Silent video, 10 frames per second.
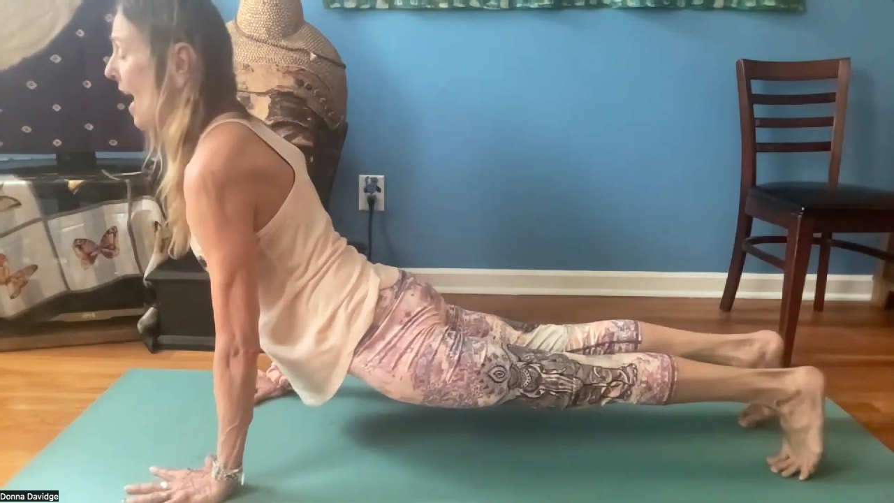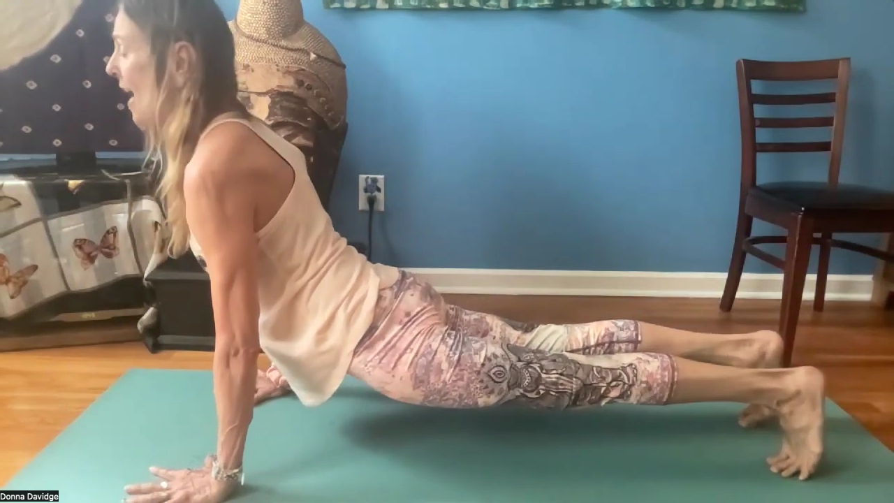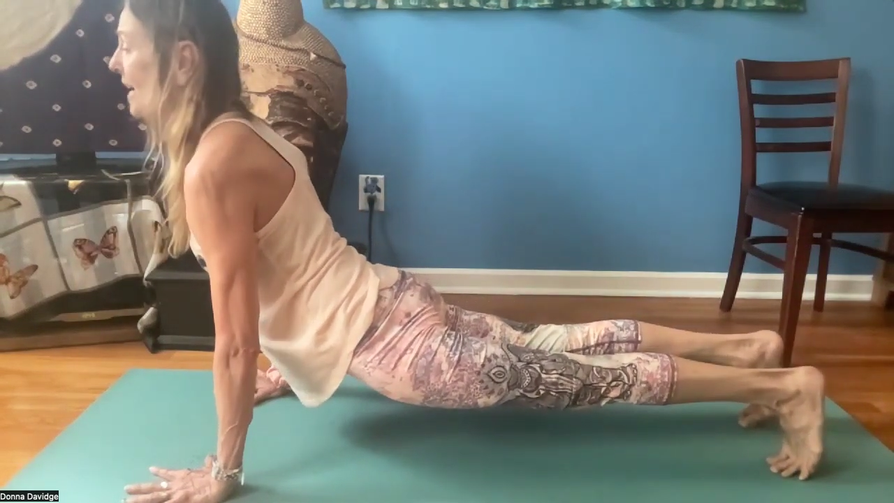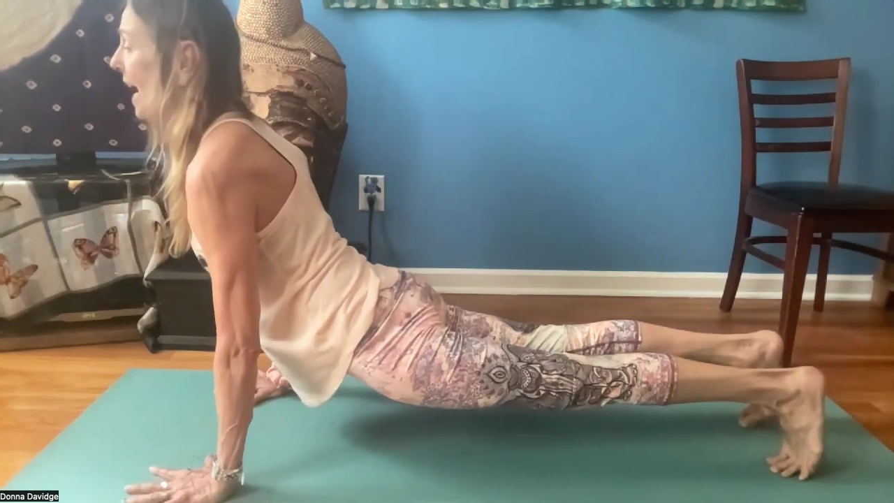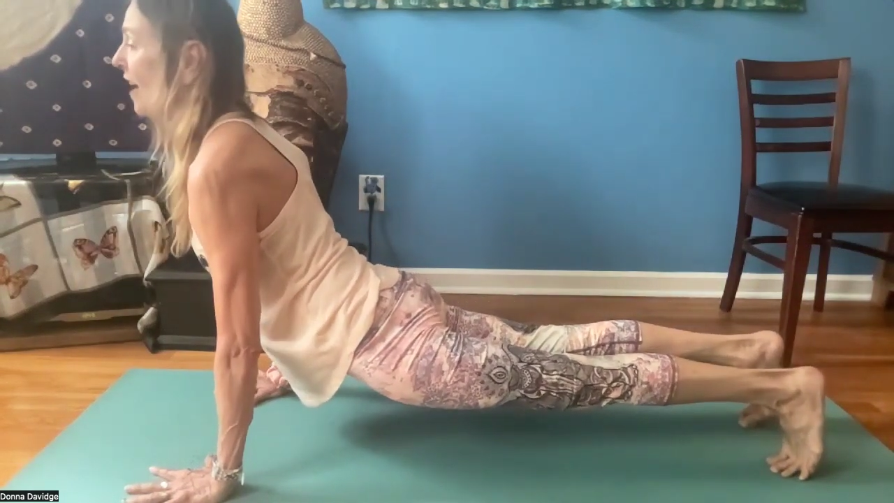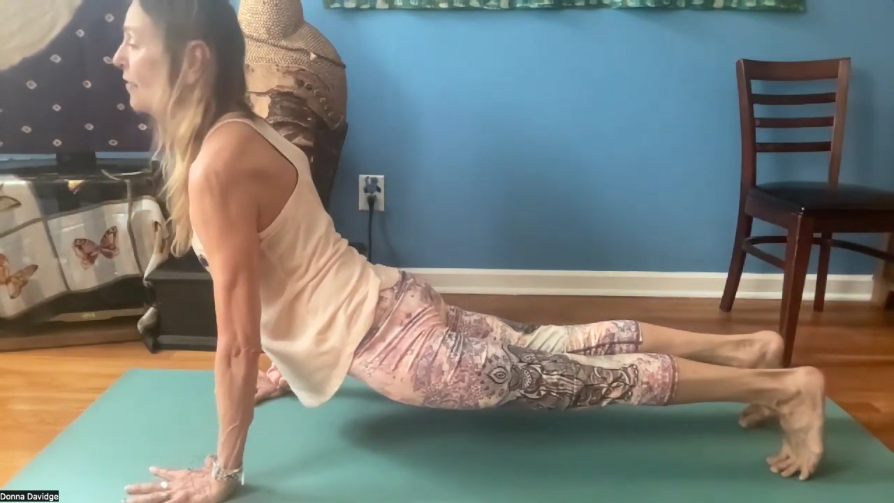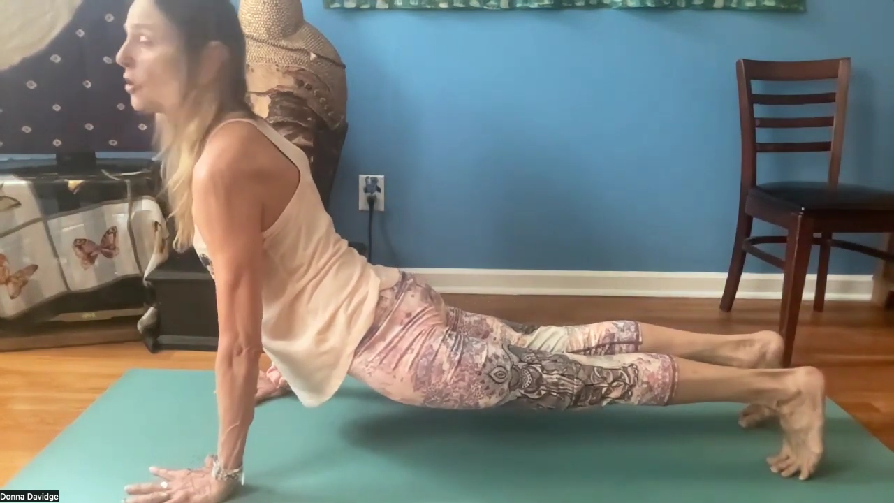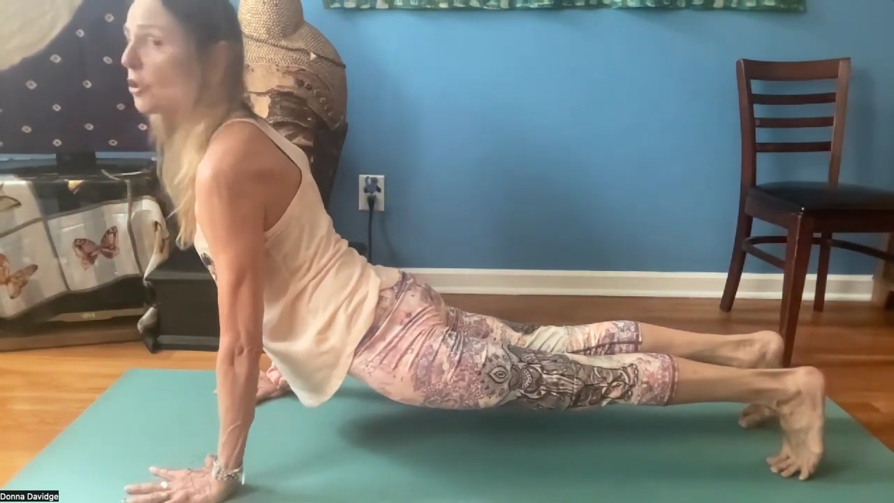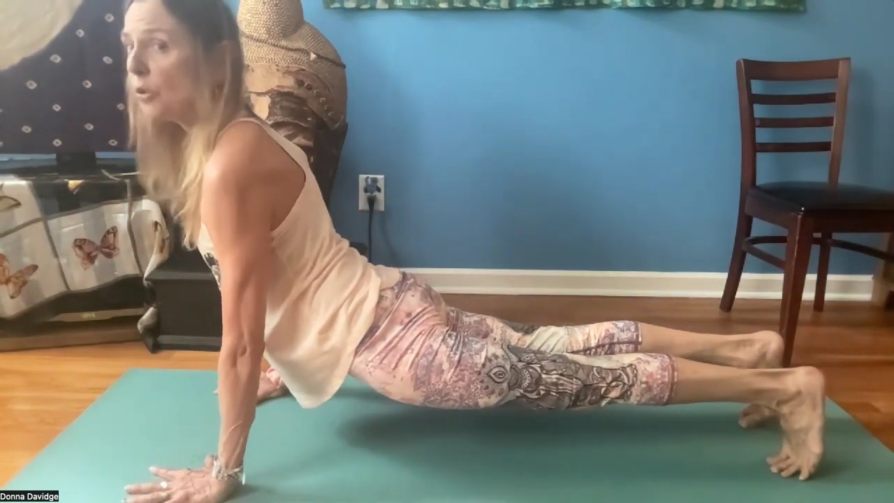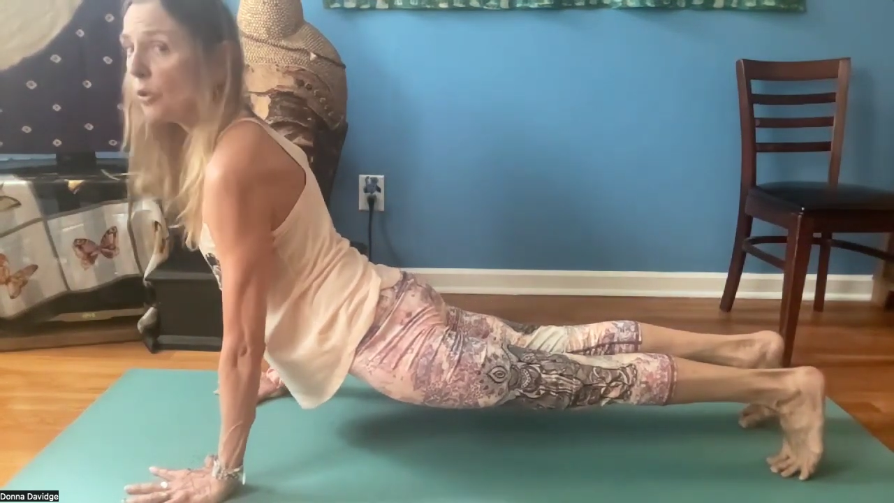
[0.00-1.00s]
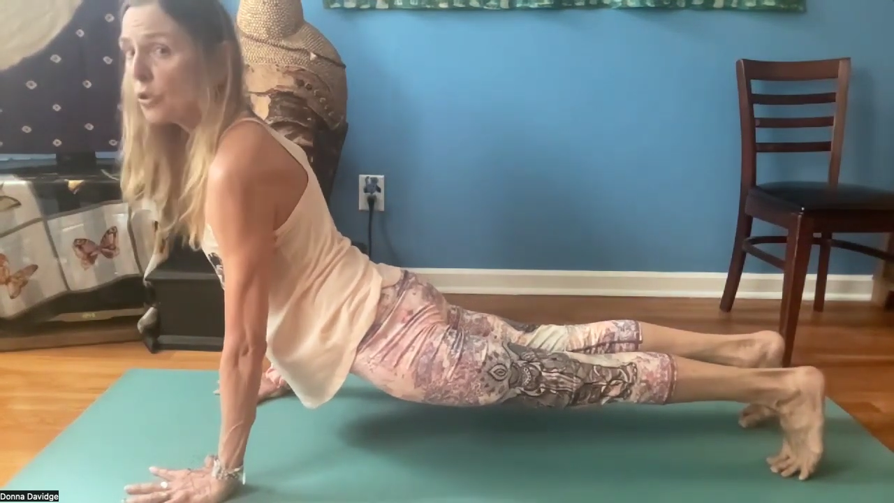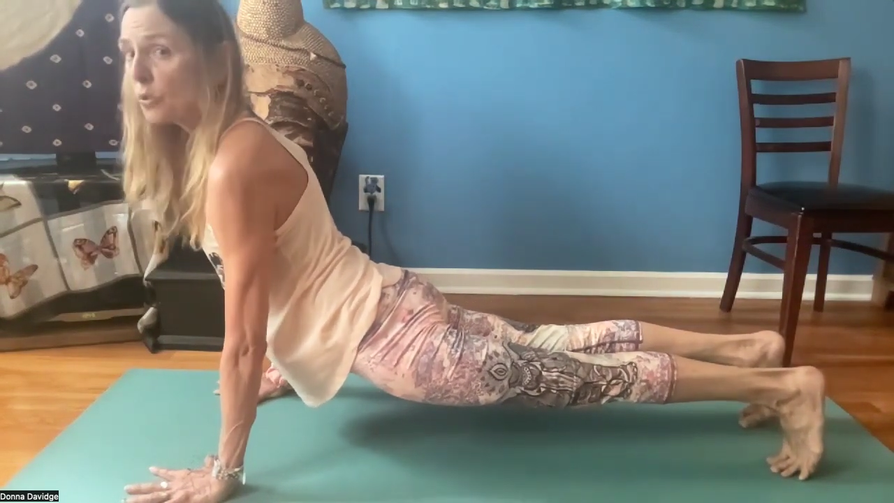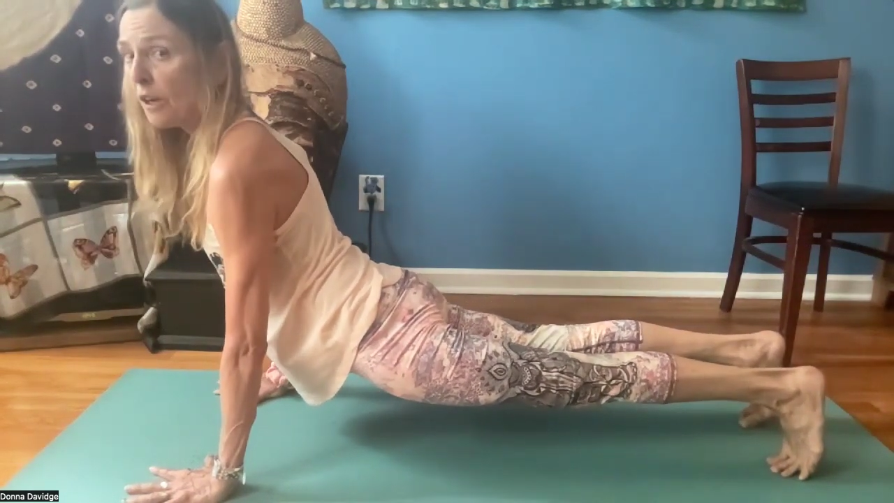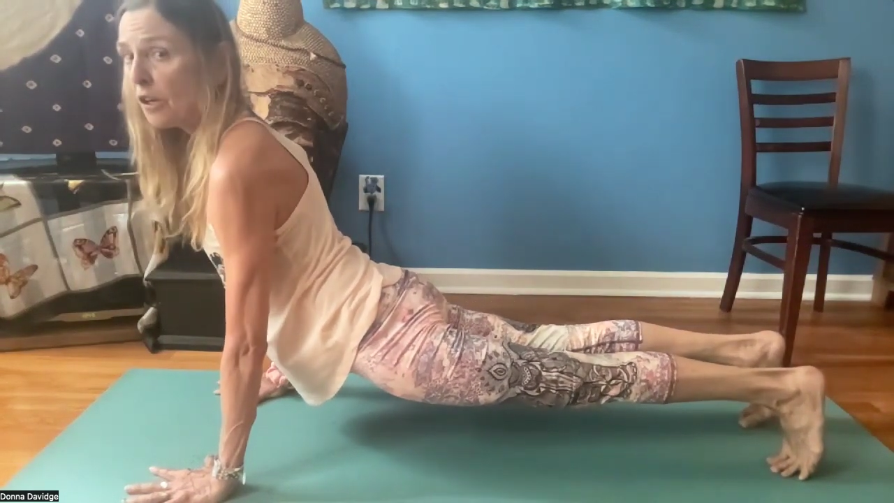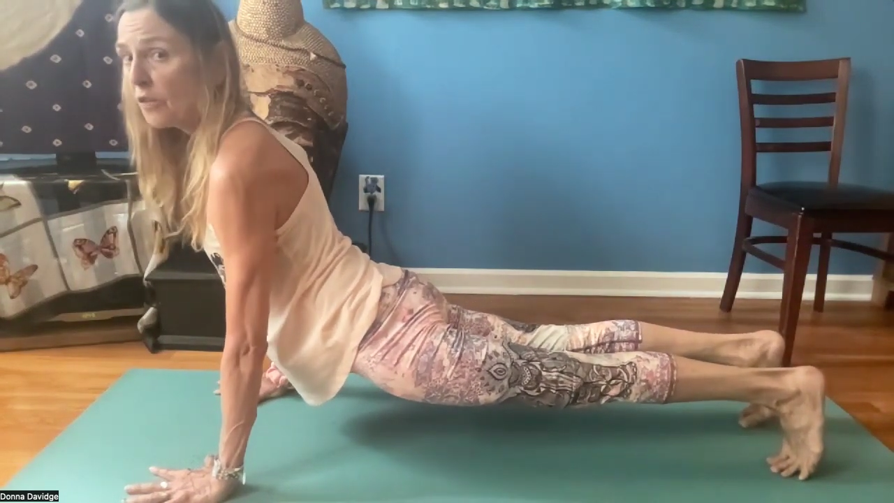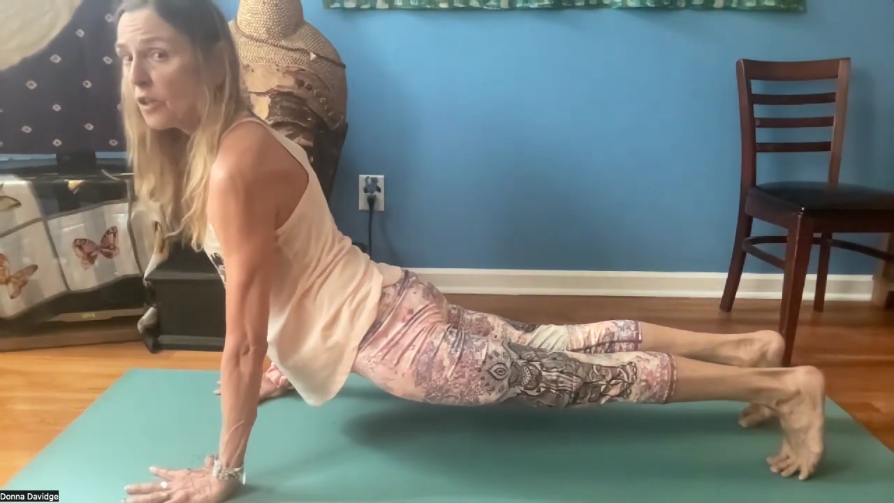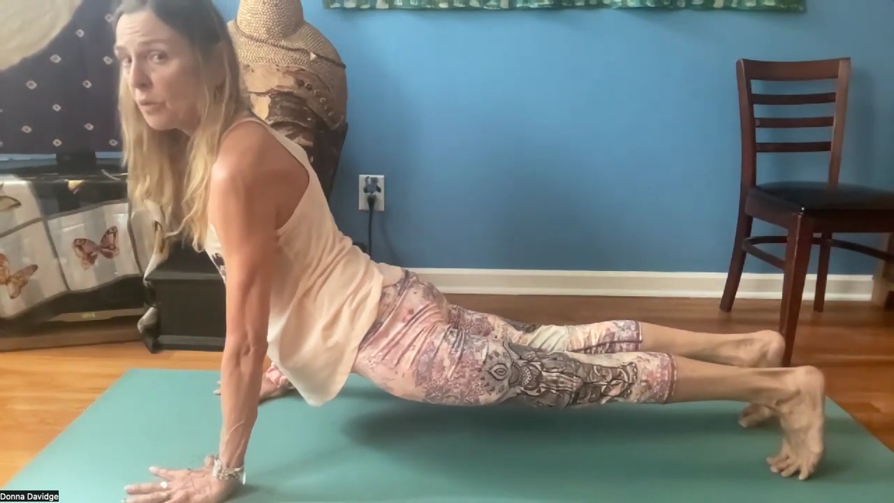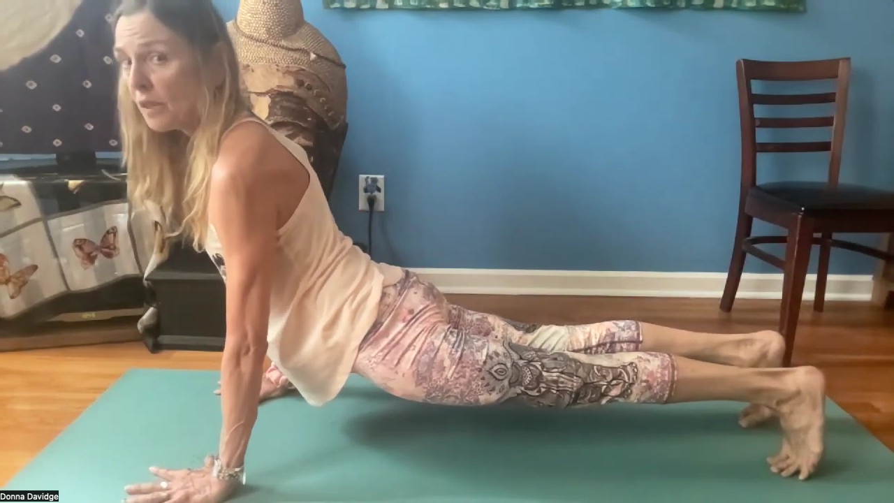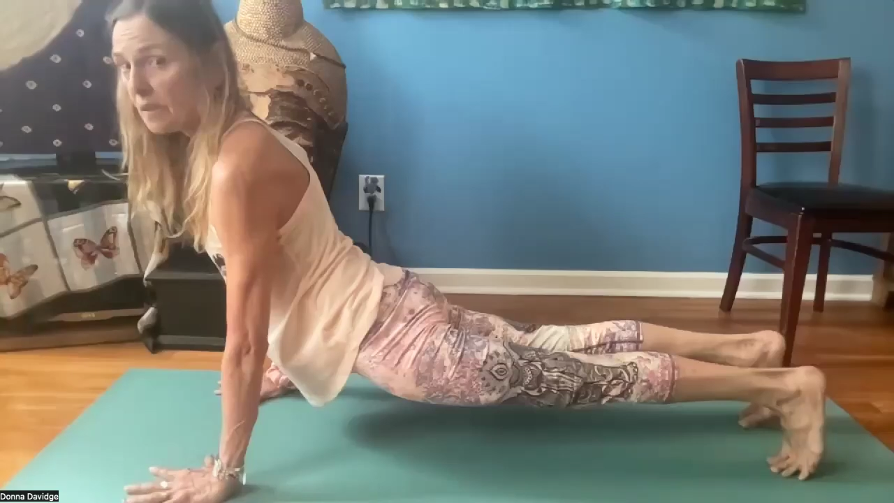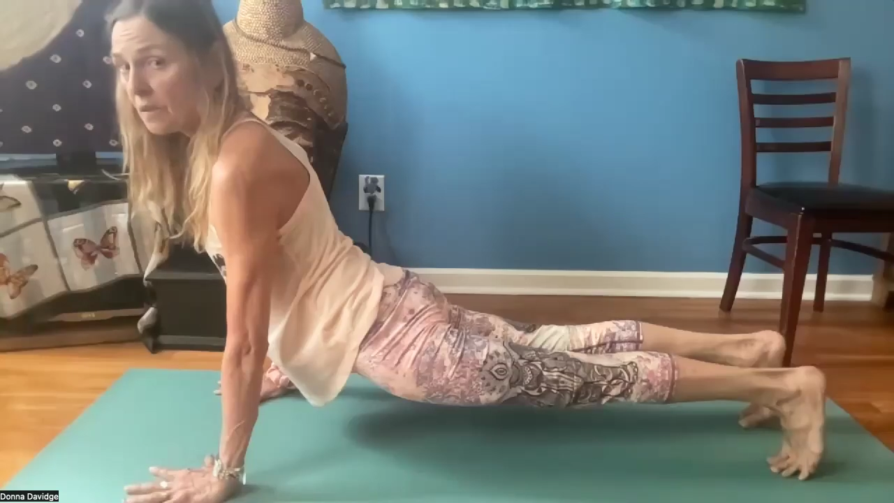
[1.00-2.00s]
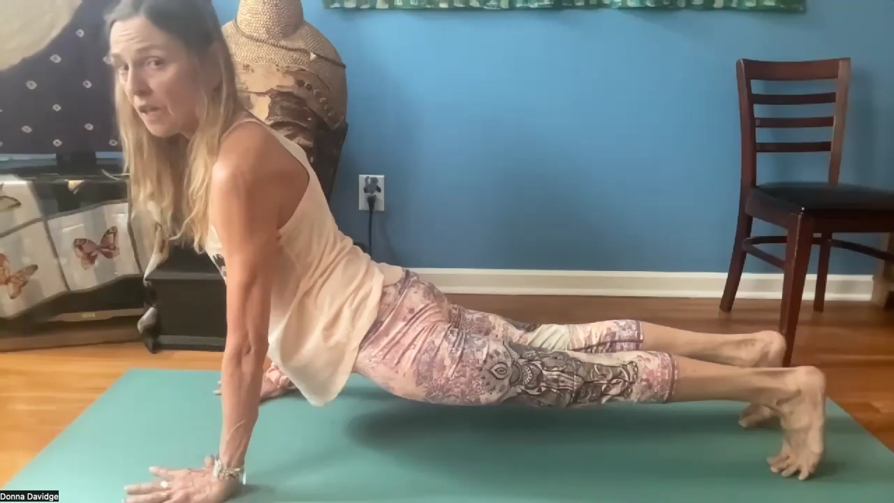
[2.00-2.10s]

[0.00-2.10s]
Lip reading: and have your shoulders right over your wrists.